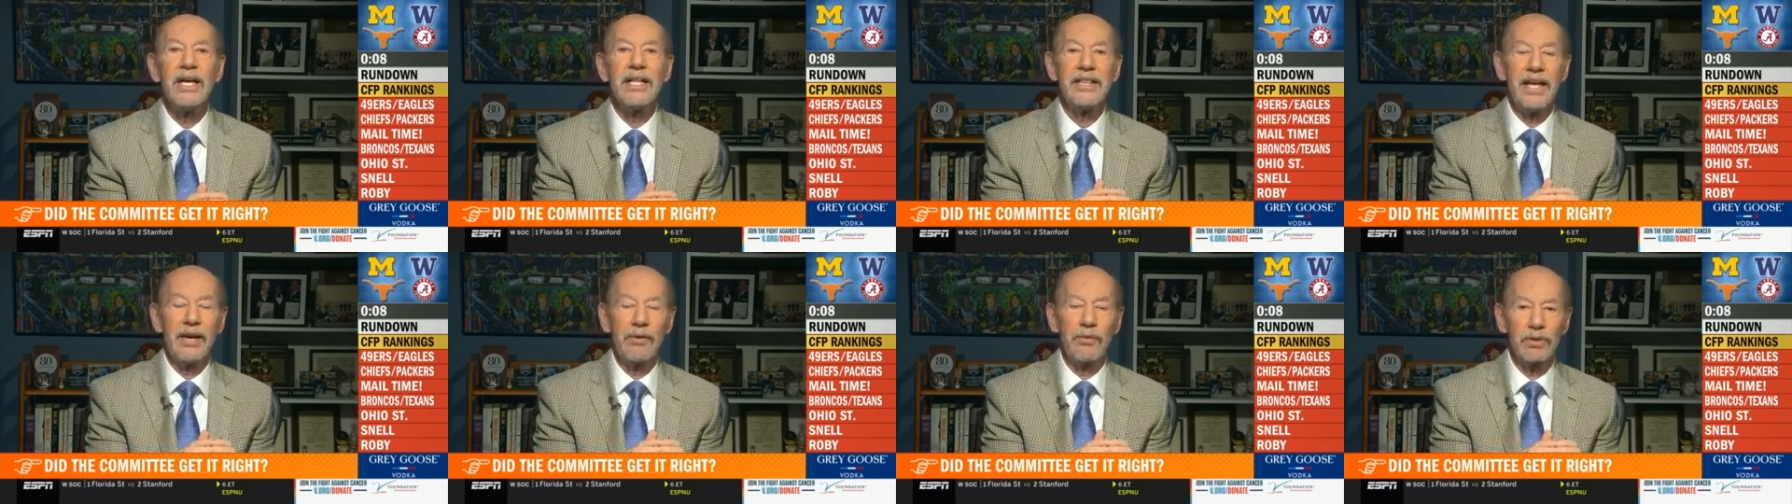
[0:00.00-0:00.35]

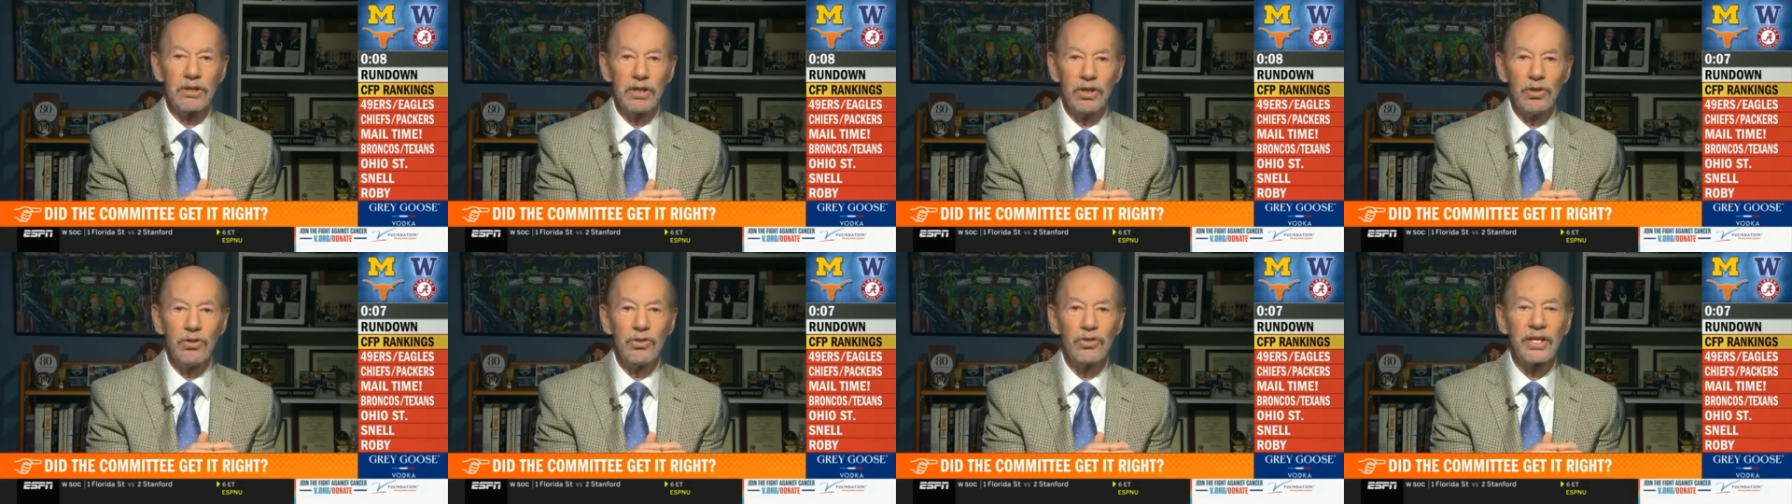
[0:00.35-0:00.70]
they would
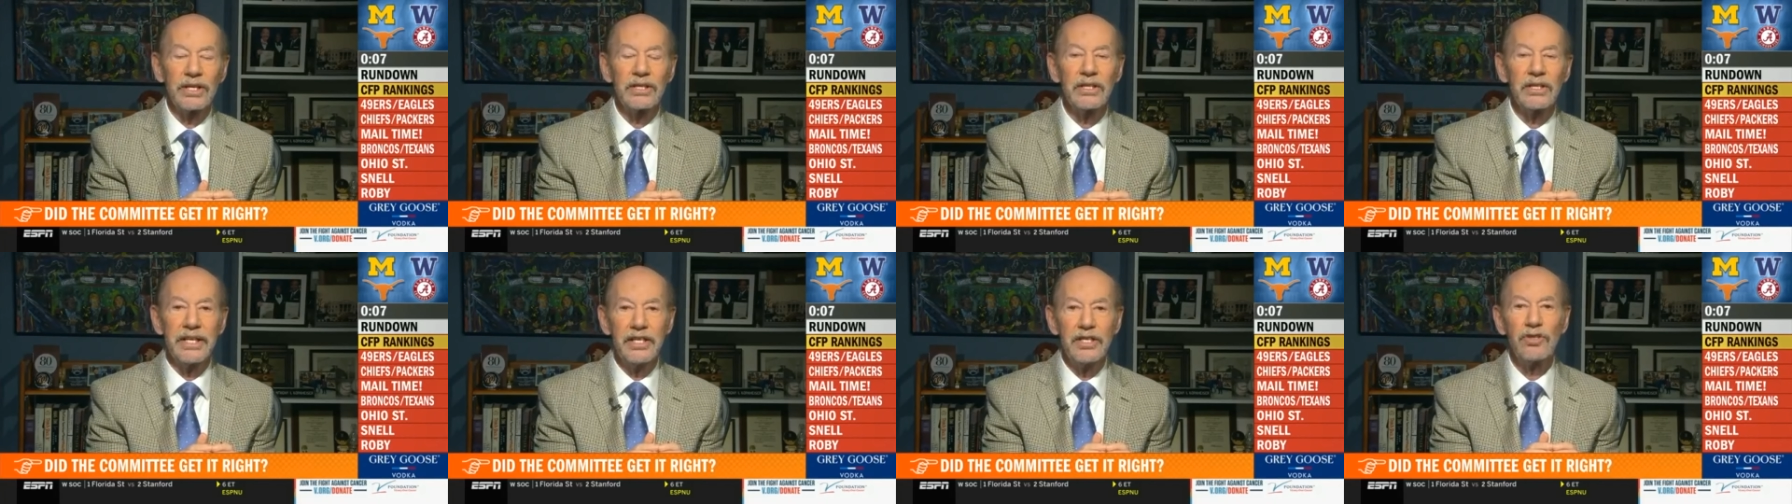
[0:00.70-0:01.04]
lose
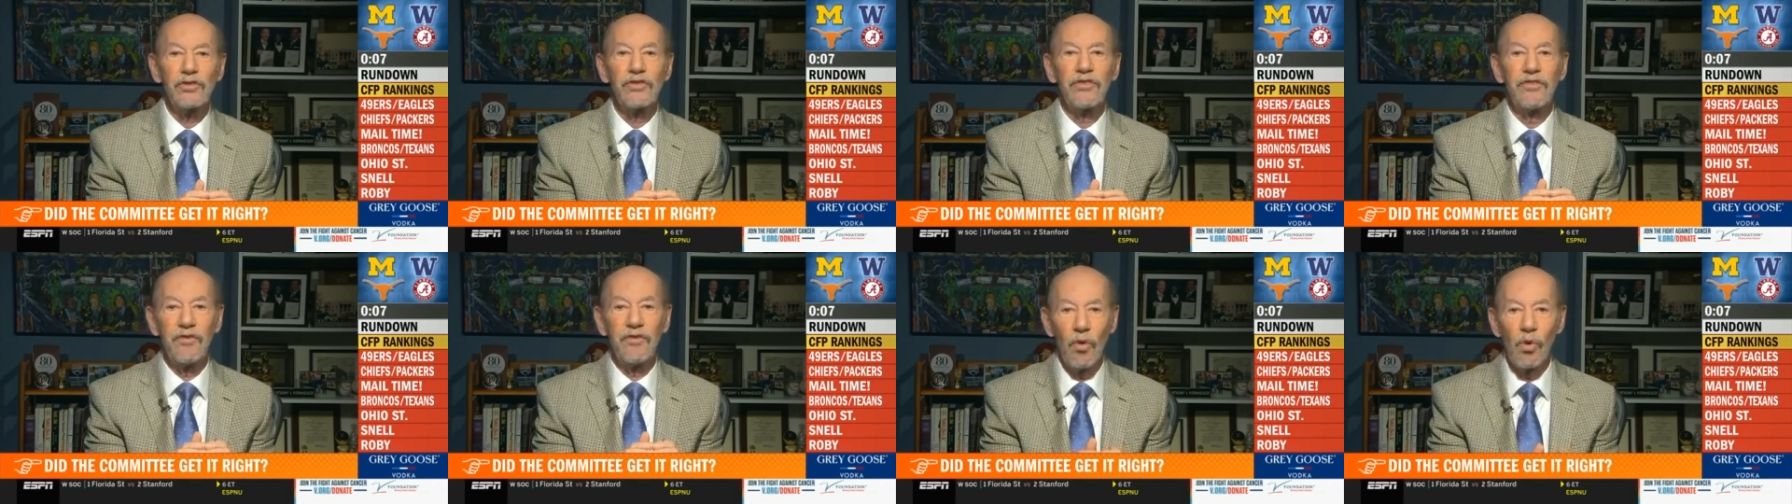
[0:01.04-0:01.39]
at
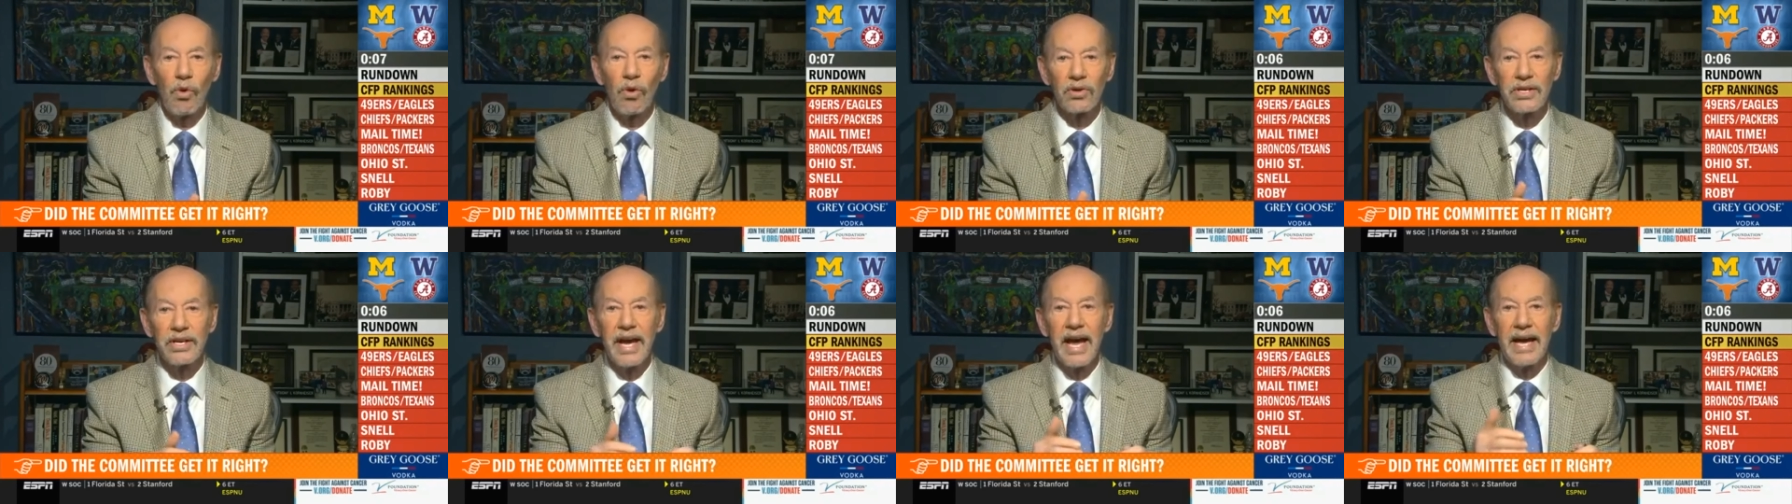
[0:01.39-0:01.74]
least
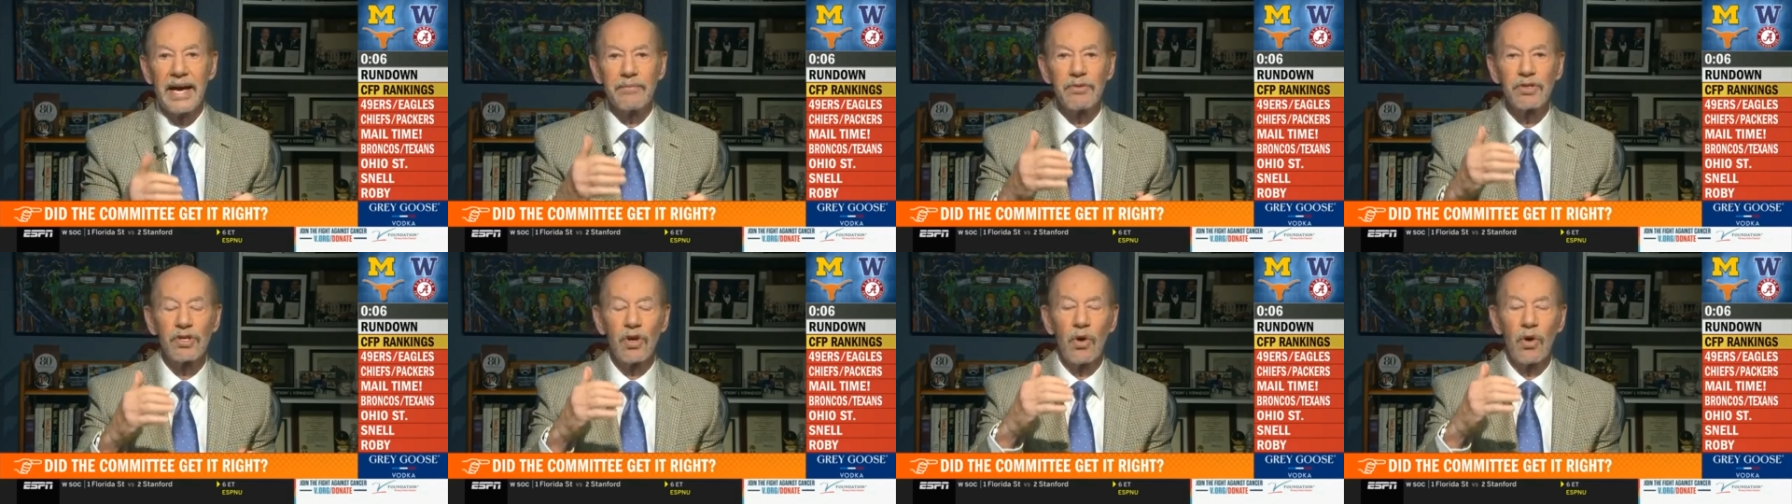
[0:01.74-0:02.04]
four games.